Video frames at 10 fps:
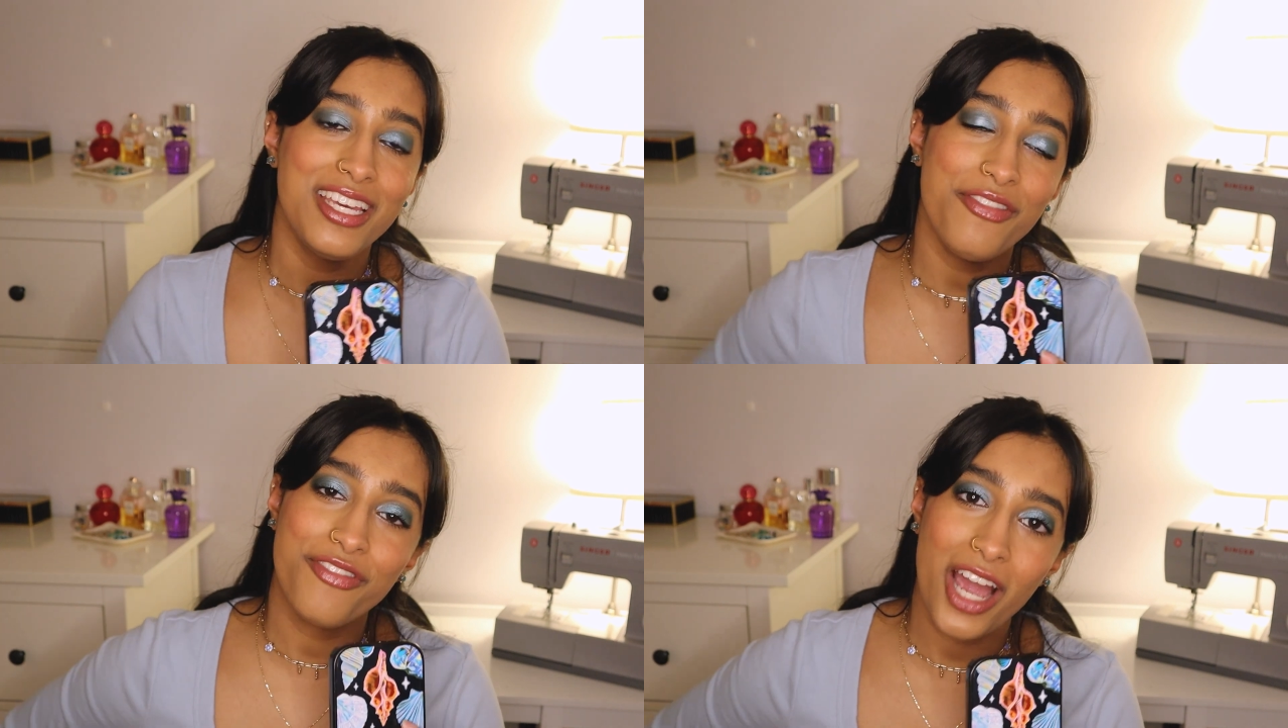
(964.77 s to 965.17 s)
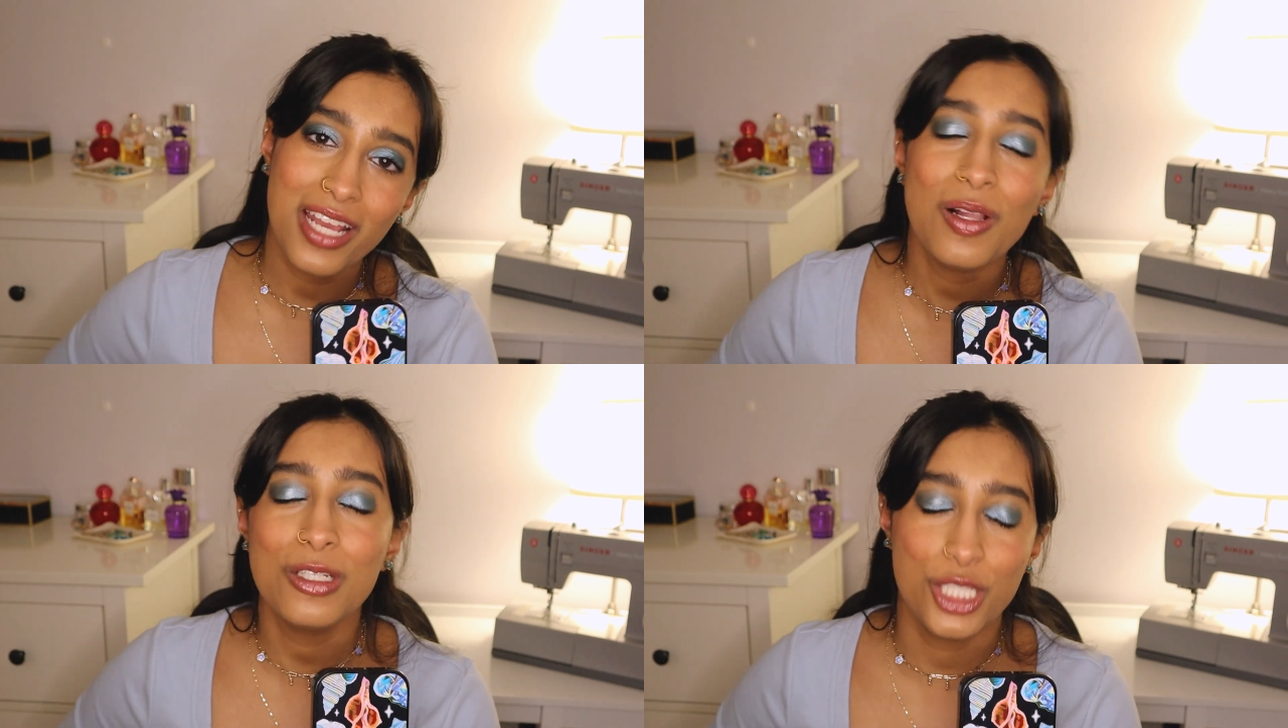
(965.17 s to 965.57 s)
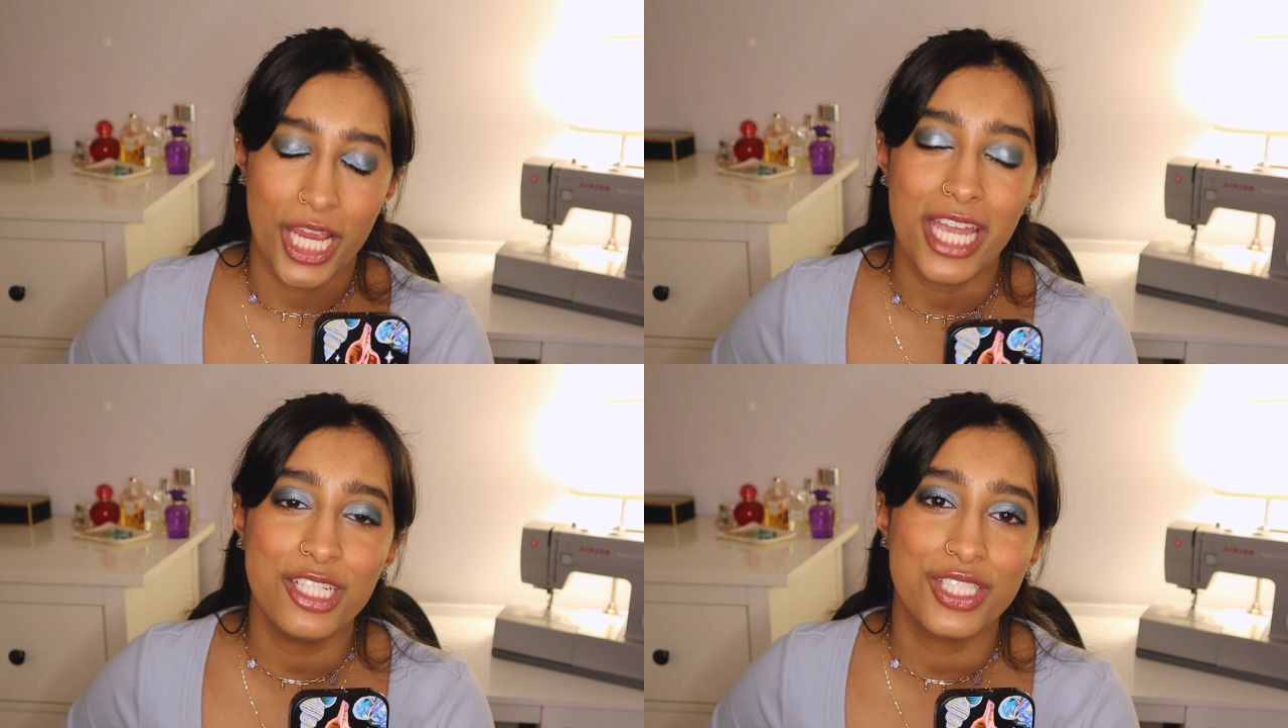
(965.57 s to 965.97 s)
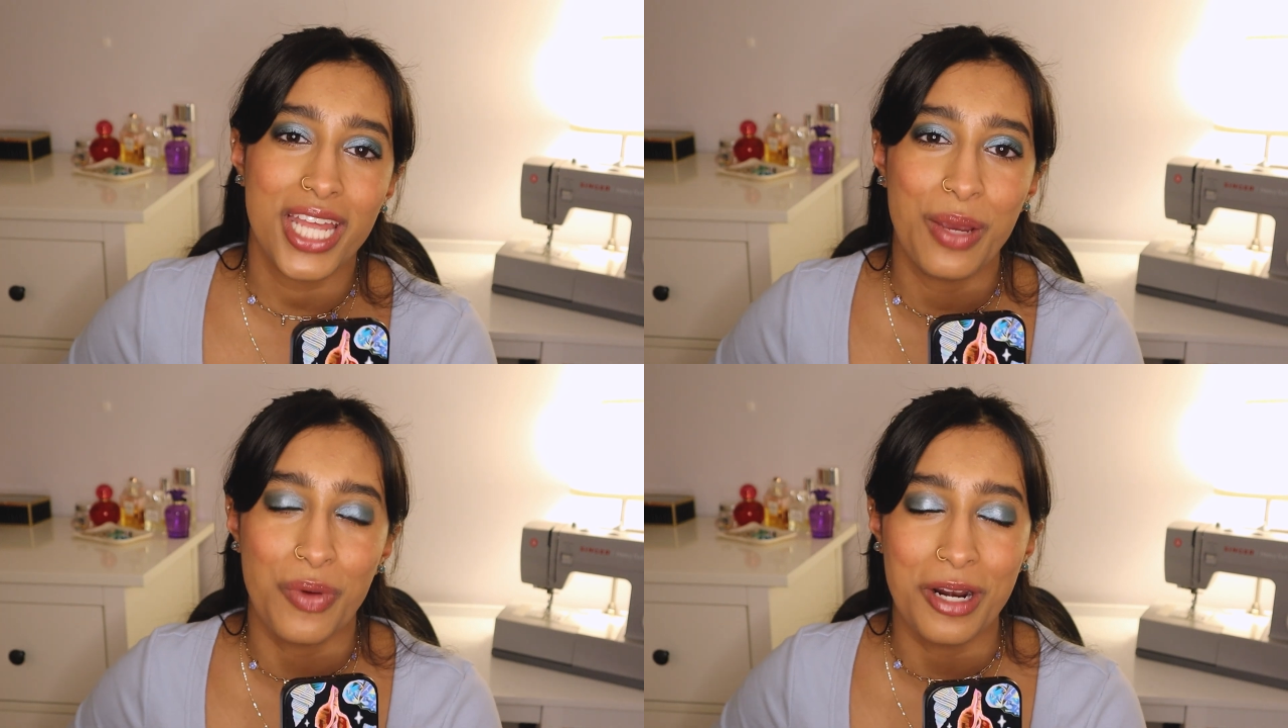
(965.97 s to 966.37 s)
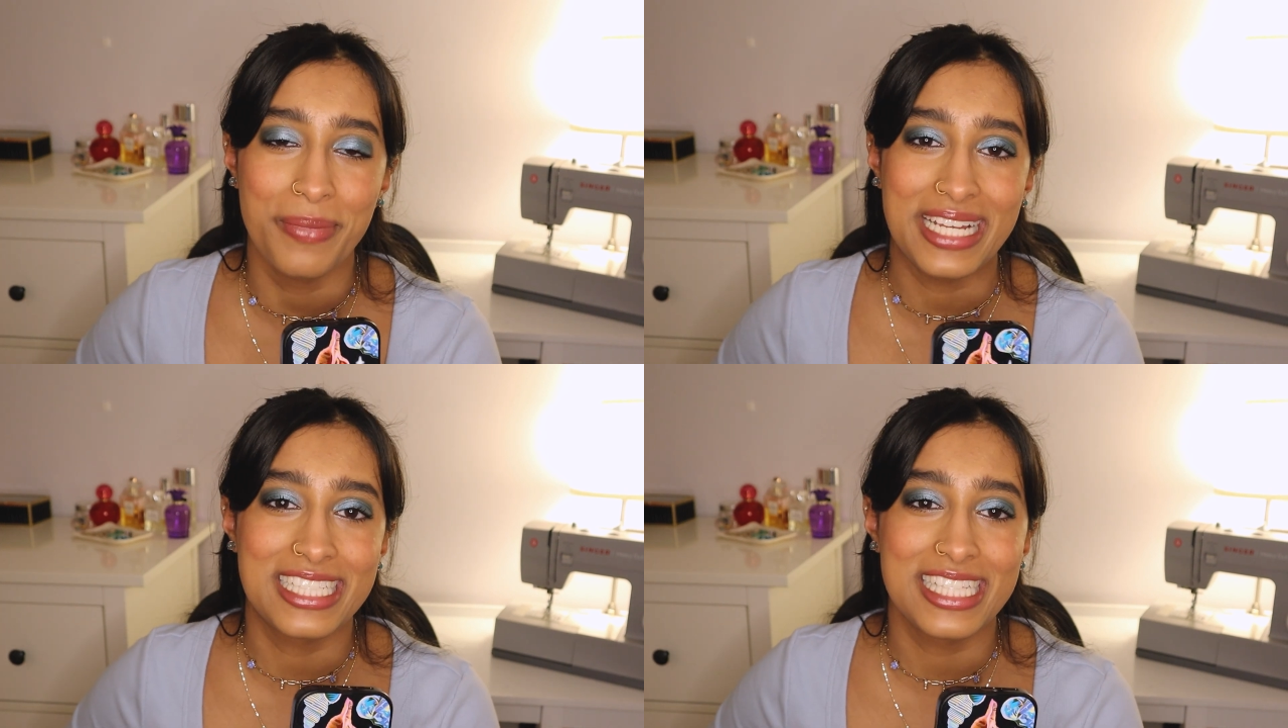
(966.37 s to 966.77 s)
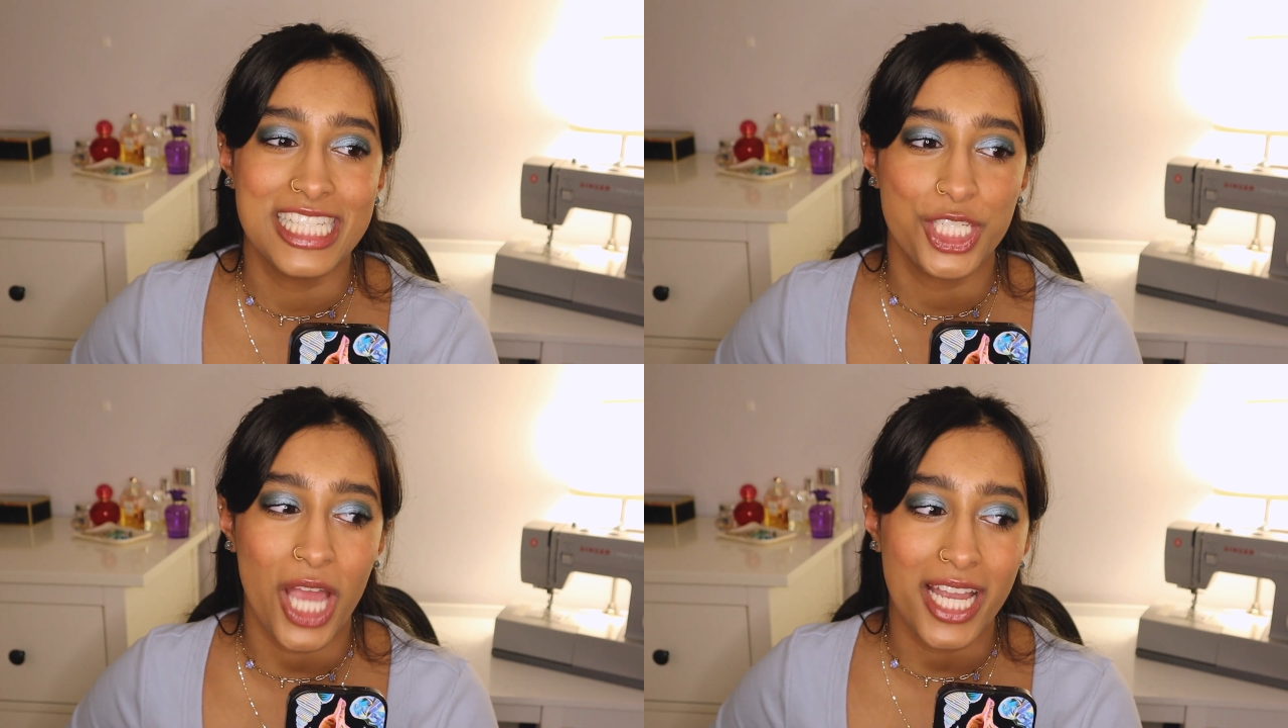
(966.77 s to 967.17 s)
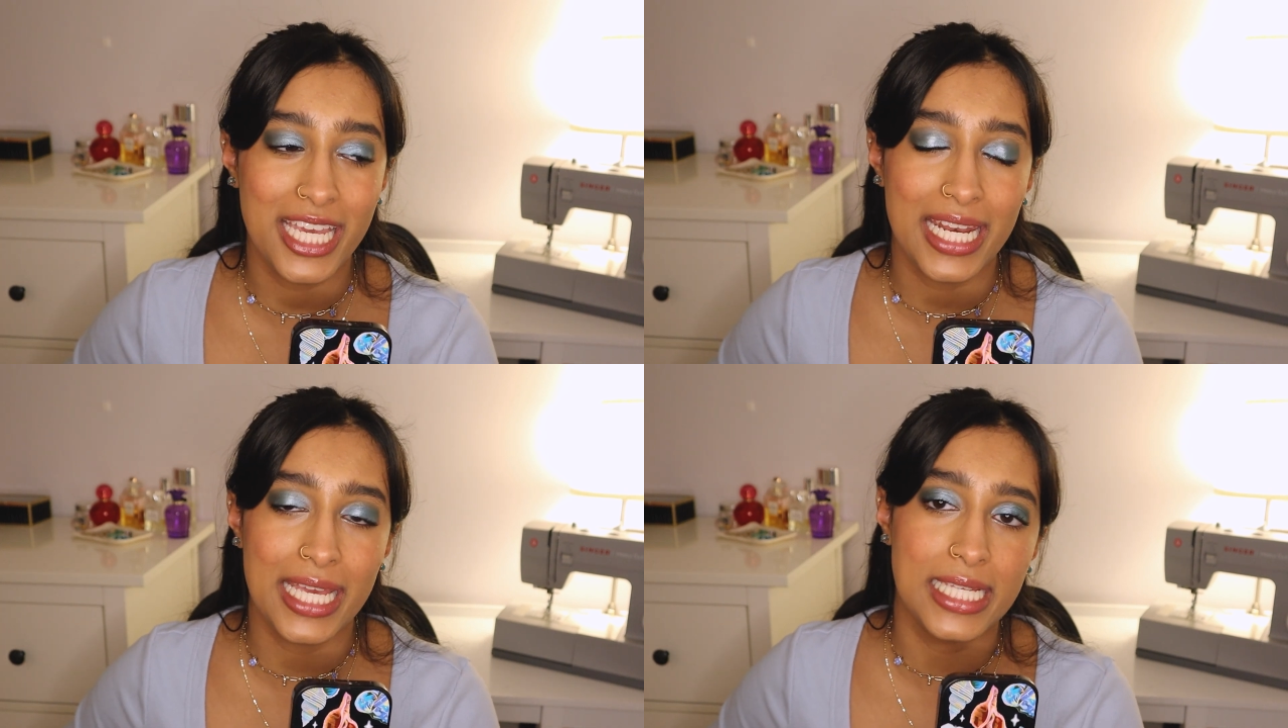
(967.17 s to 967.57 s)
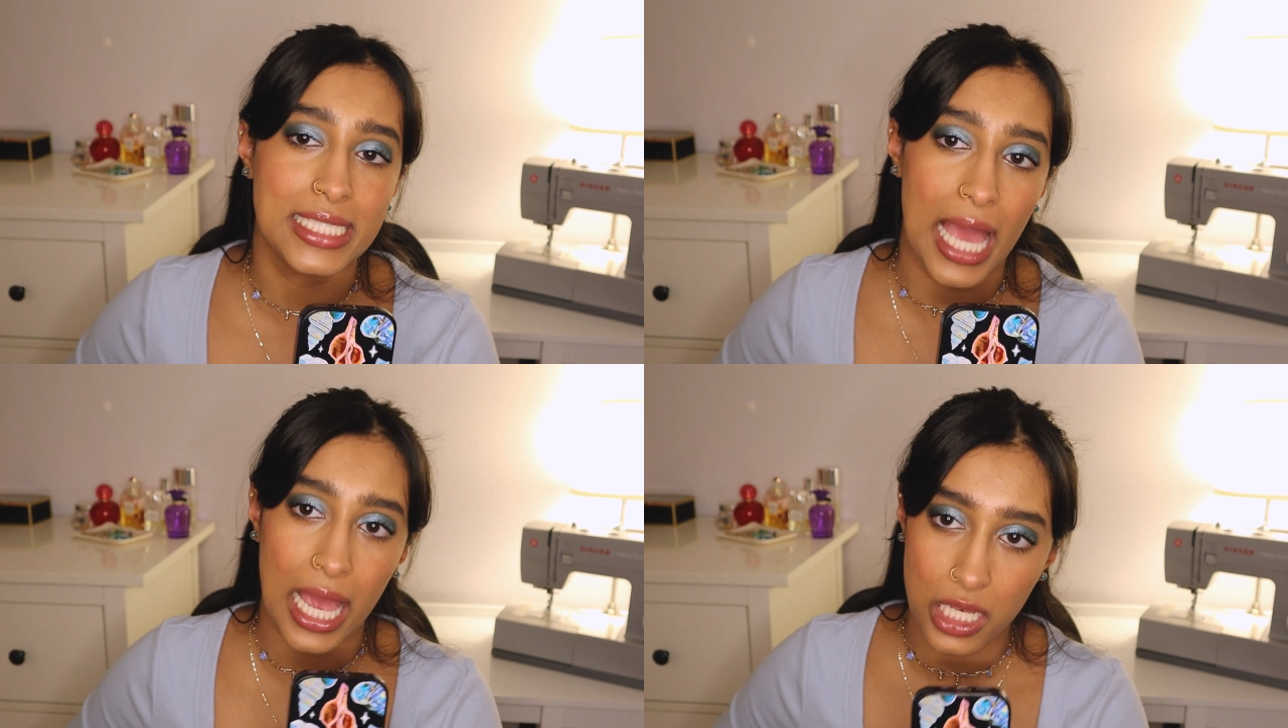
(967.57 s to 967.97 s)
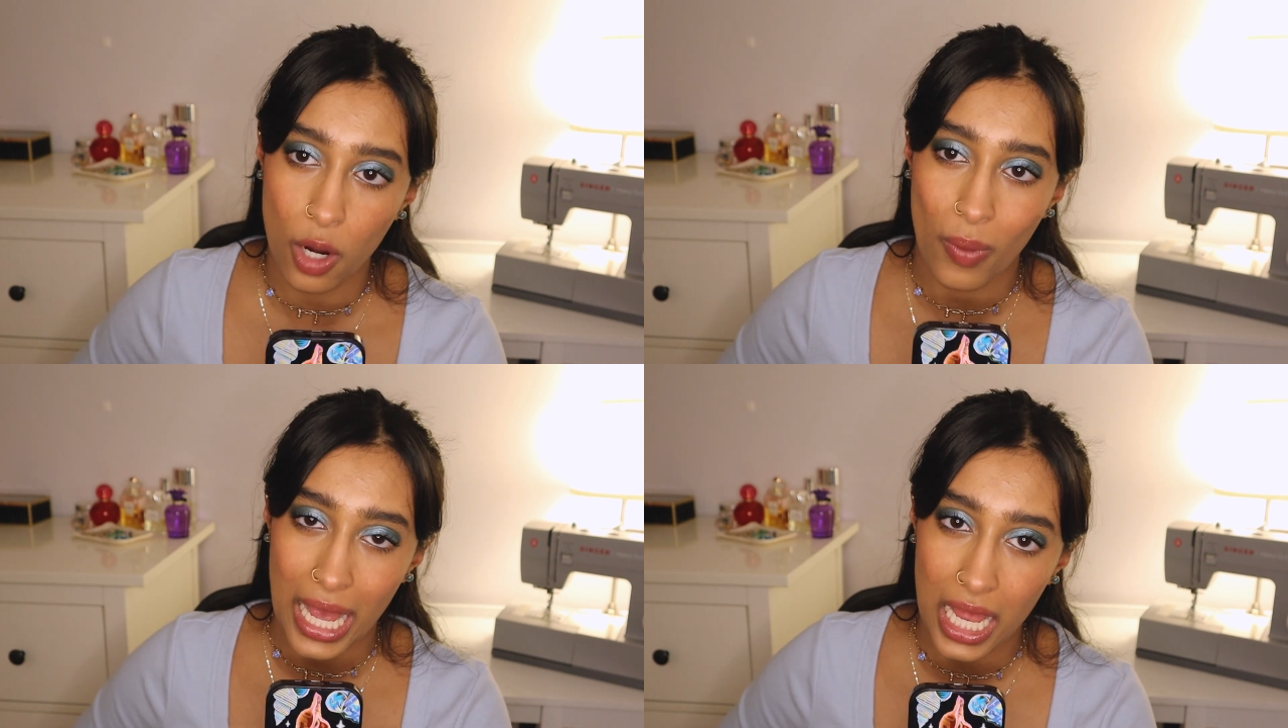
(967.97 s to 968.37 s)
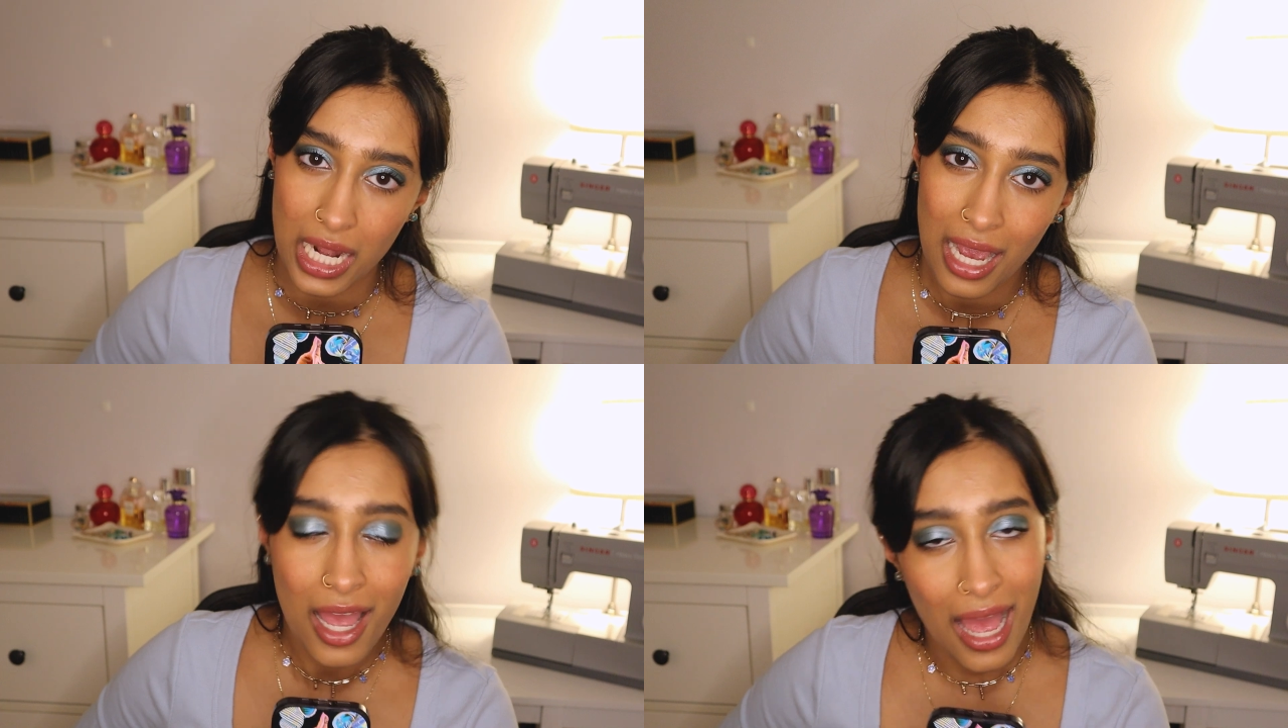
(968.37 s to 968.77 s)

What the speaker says: the final change that I want to make to this jacket is LOL,